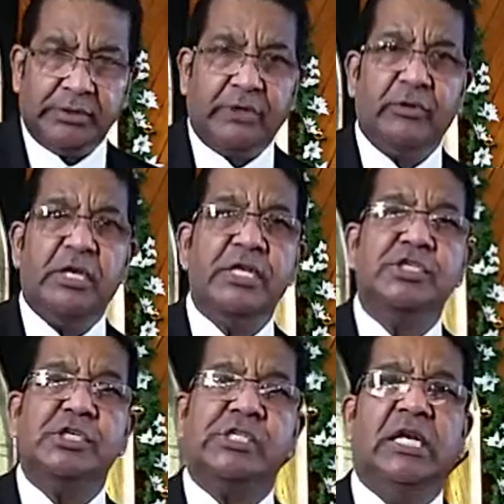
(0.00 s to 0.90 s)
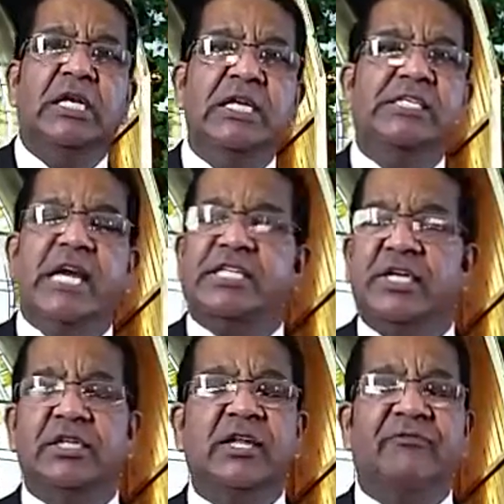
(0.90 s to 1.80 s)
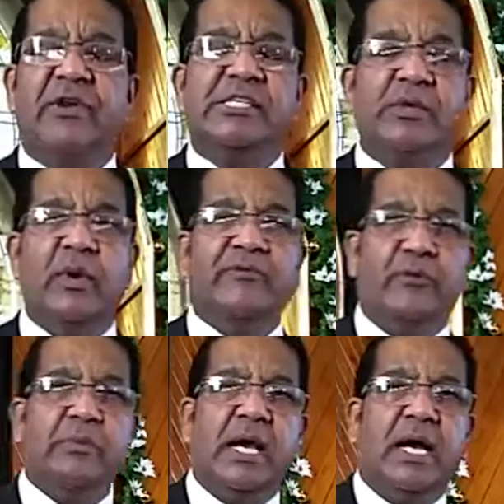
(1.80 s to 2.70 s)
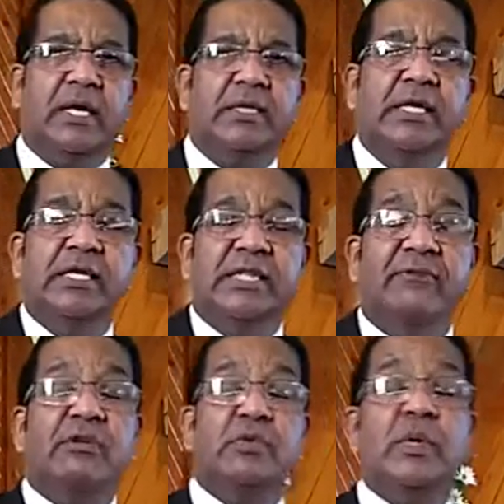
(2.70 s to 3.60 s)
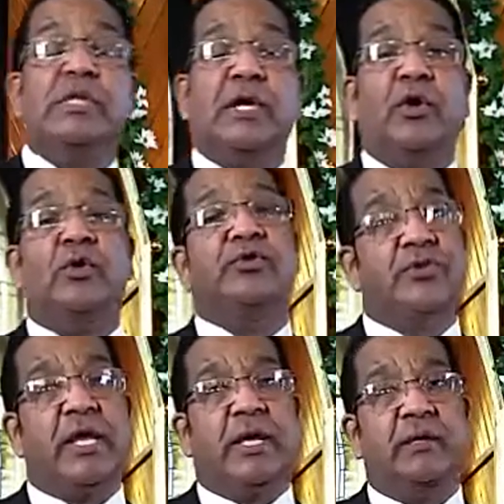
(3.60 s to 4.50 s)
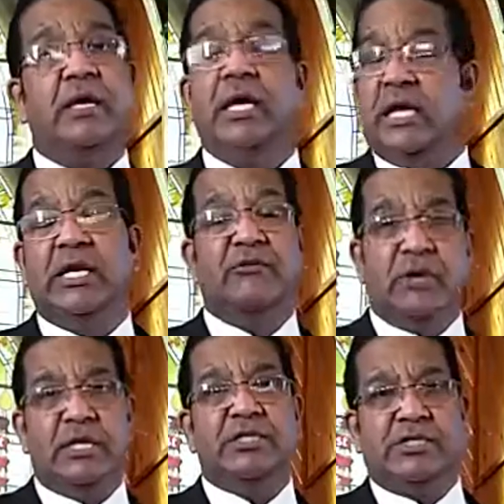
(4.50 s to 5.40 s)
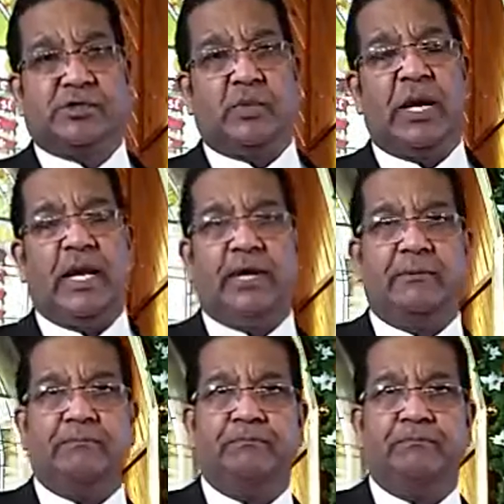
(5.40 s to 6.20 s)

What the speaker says: The religious elite had turned their face away from God. They were doing their own thing in a religious way.